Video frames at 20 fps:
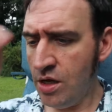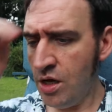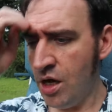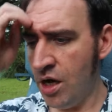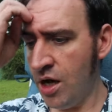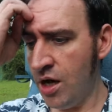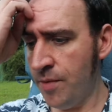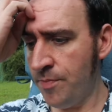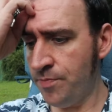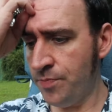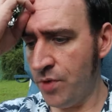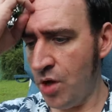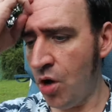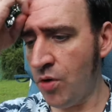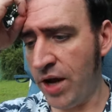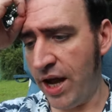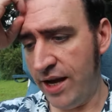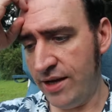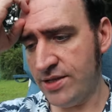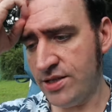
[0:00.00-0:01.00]
Um,
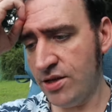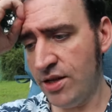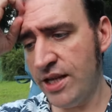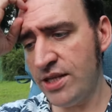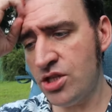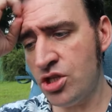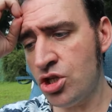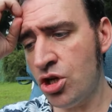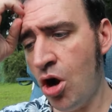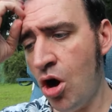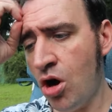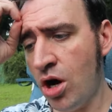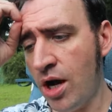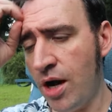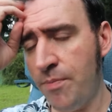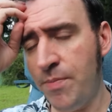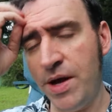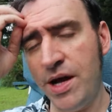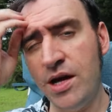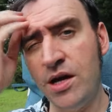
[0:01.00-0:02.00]
okay, so let's talk
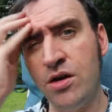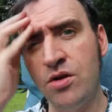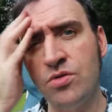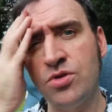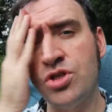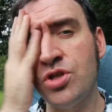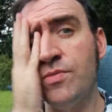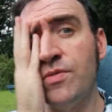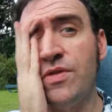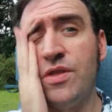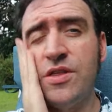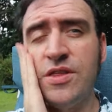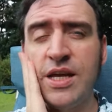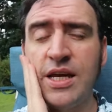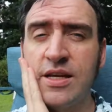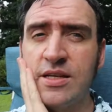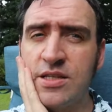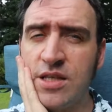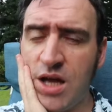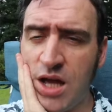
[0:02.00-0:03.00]
about some of the
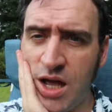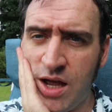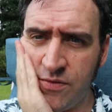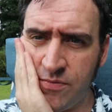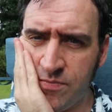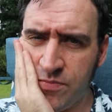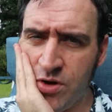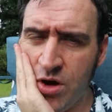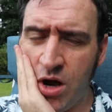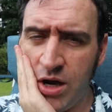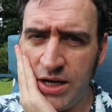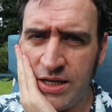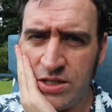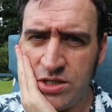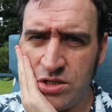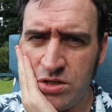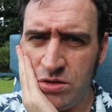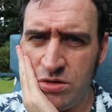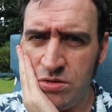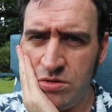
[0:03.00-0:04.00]
things that have got
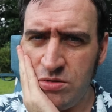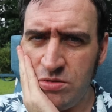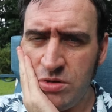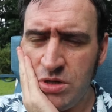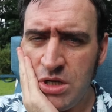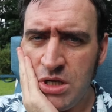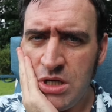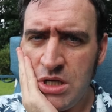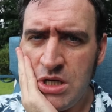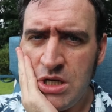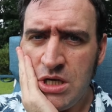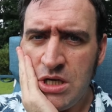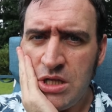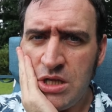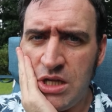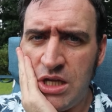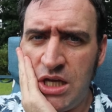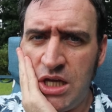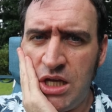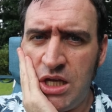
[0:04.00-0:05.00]
into
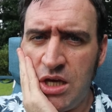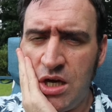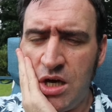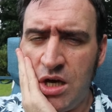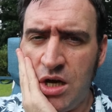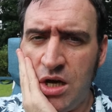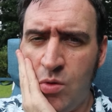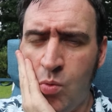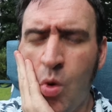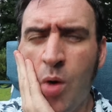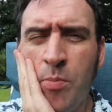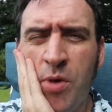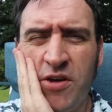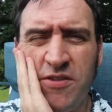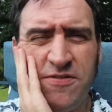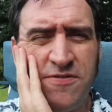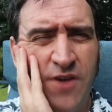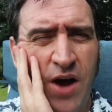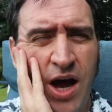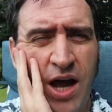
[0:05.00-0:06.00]
the uh, one
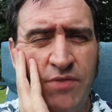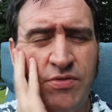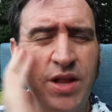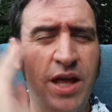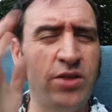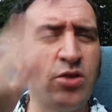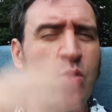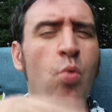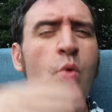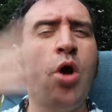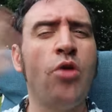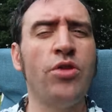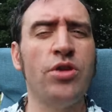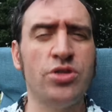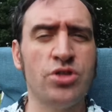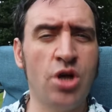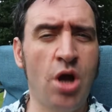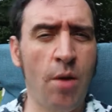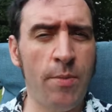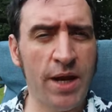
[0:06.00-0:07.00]
point five, like the one
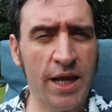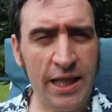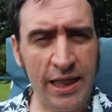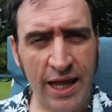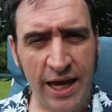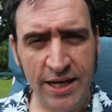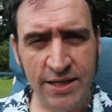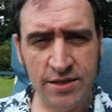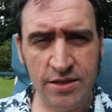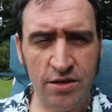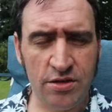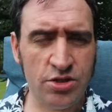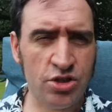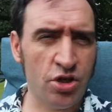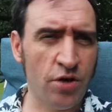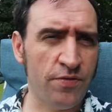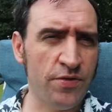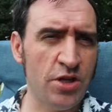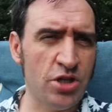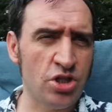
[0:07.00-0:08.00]
that's coming later,
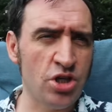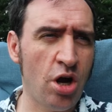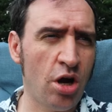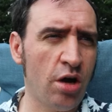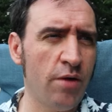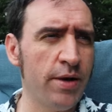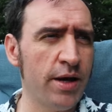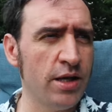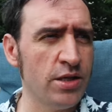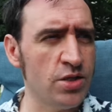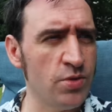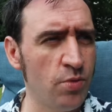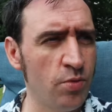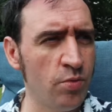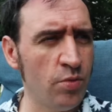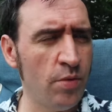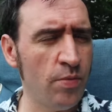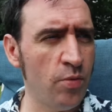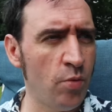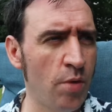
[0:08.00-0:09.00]
stuff that's not going into
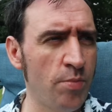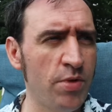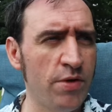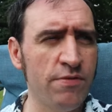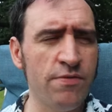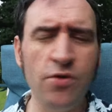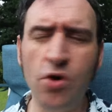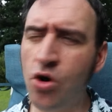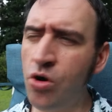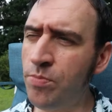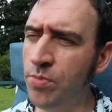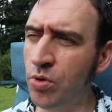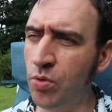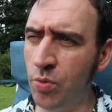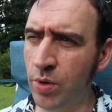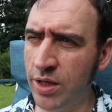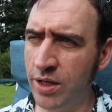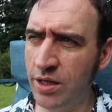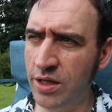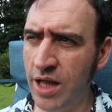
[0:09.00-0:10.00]
one point four, but
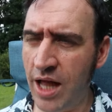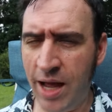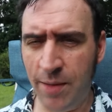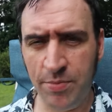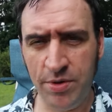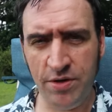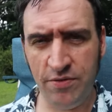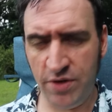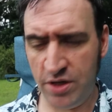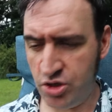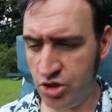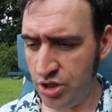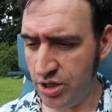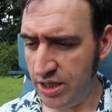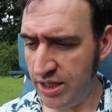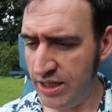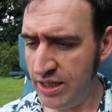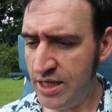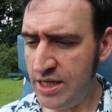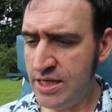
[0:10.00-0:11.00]
will happen
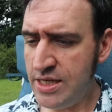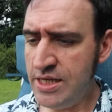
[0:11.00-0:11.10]
eventually.